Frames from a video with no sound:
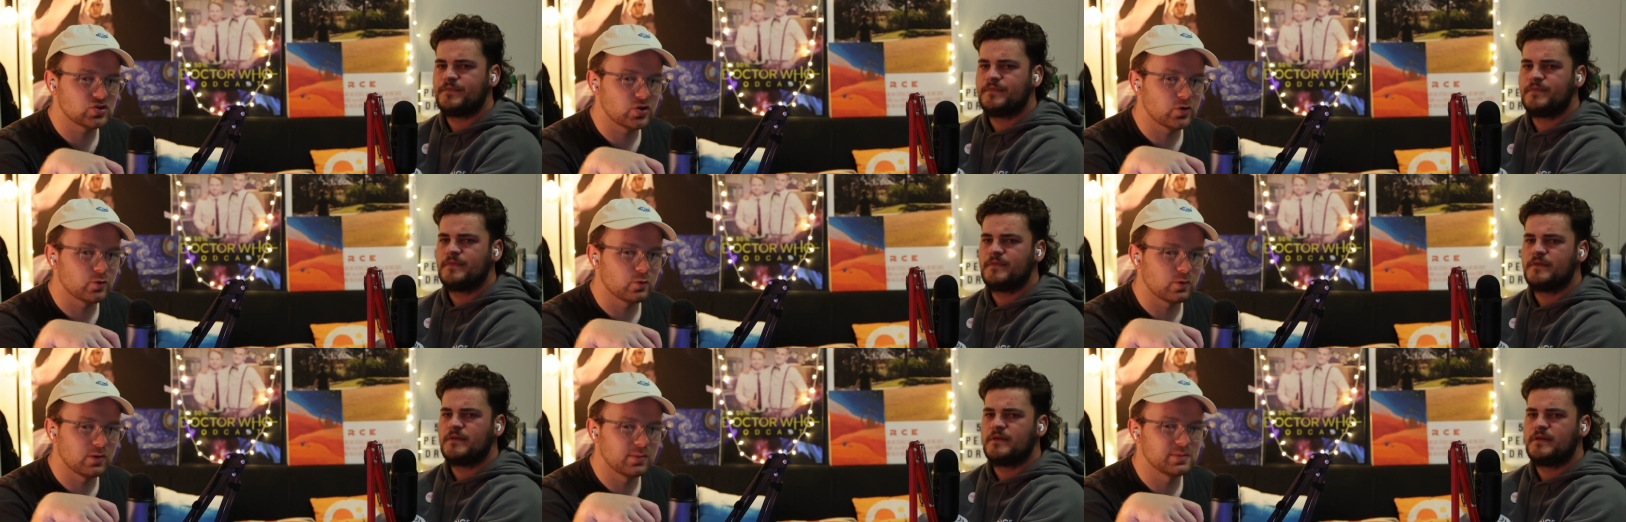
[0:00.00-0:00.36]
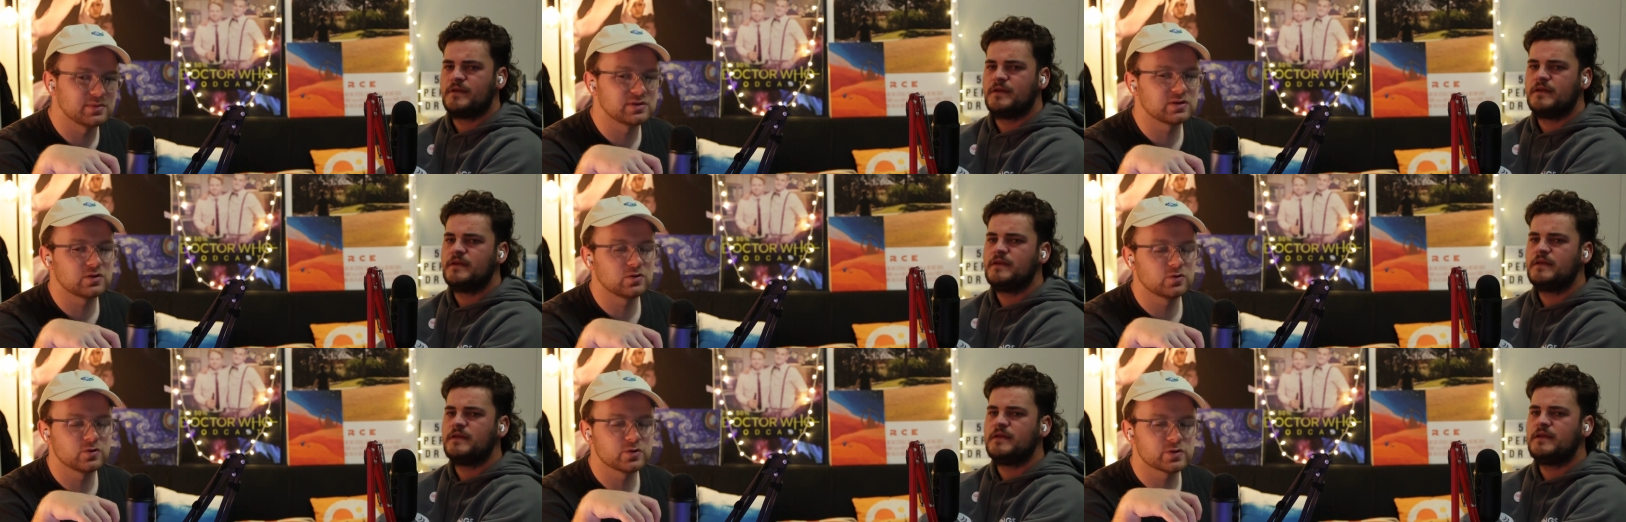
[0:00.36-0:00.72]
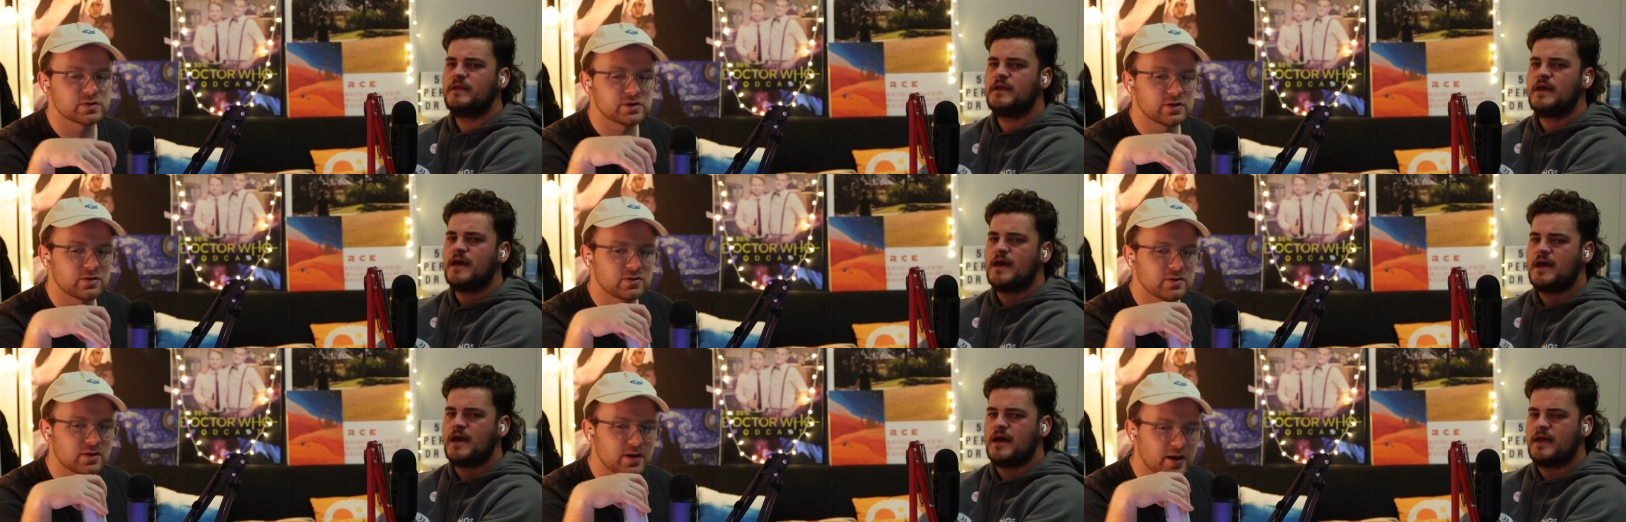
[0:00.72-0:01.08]
Speaker 1: so whimsical,
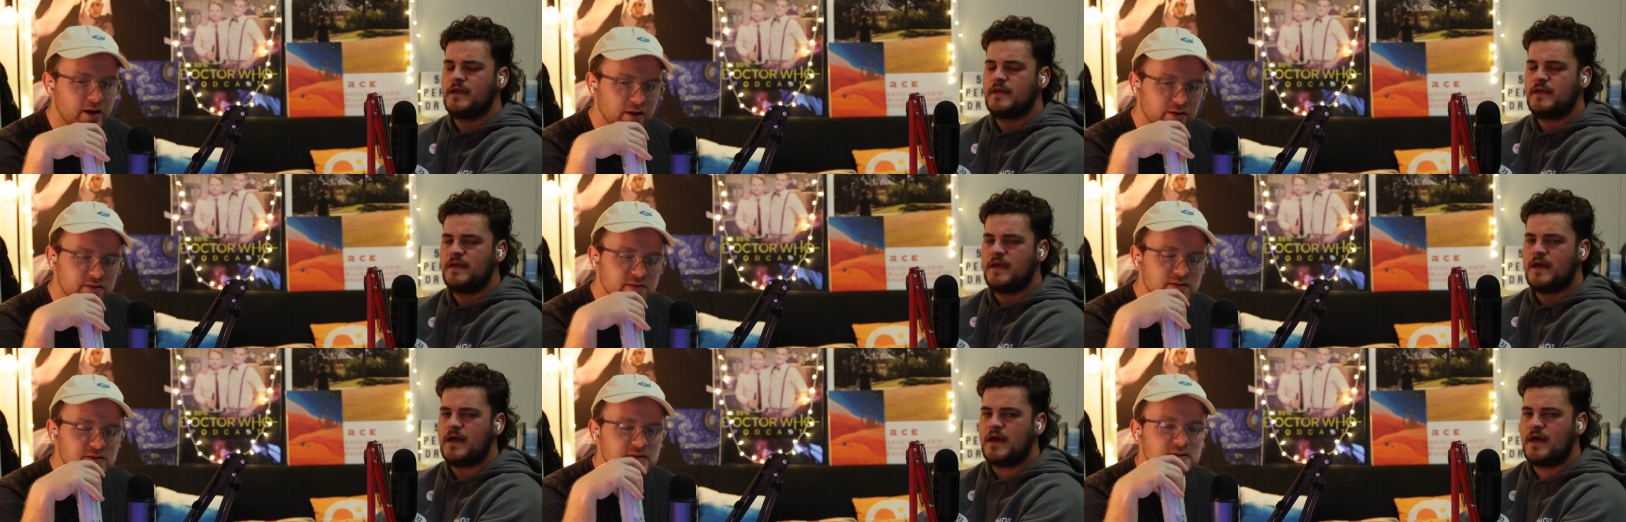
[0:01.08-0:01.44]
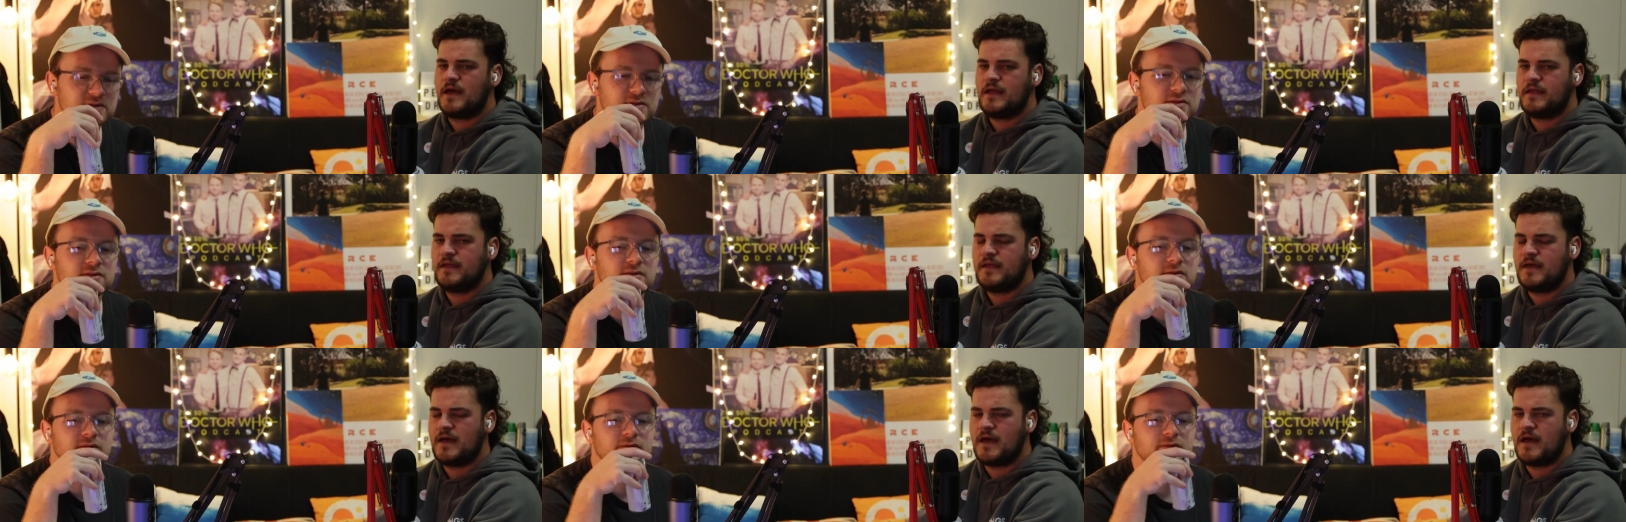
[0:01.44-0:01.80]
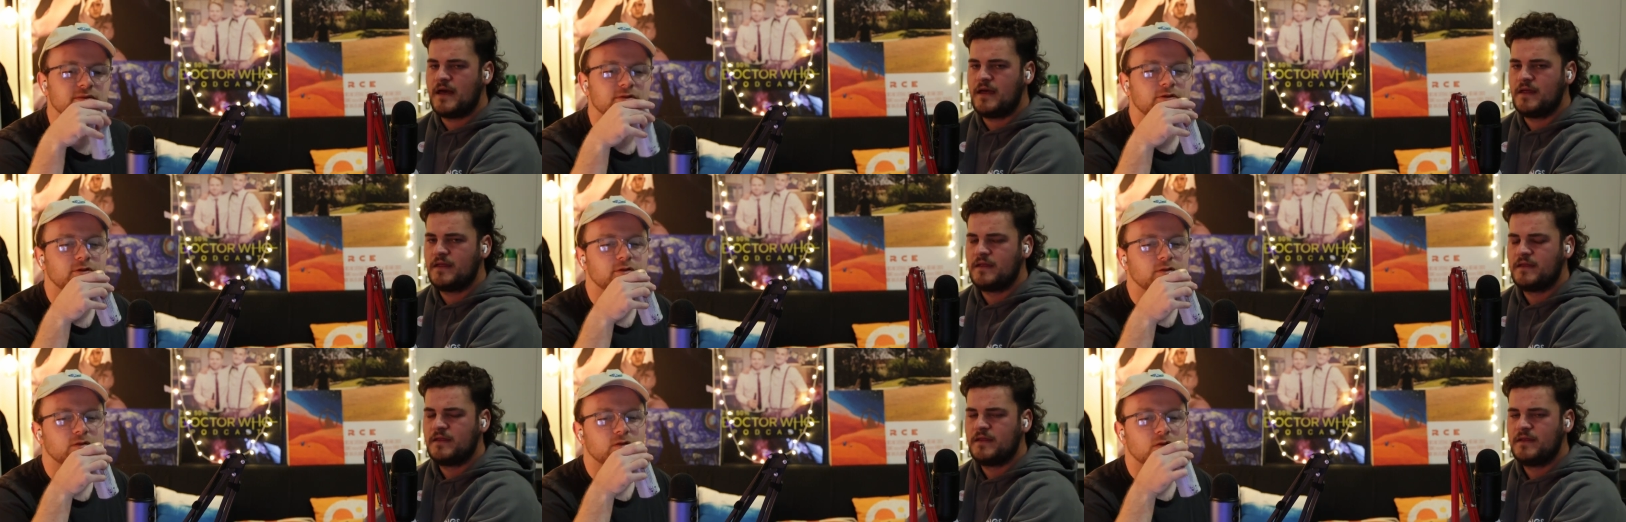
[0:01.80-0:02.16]
yeah, Yeah,
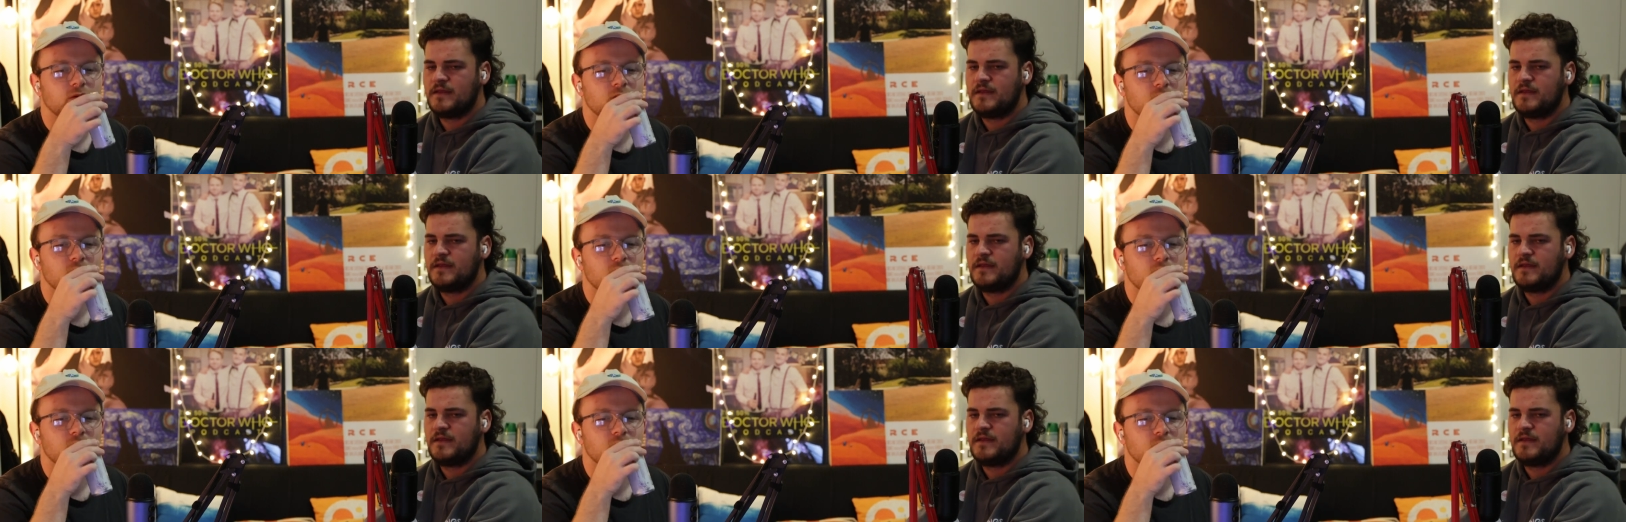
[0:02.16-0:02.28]
yeah,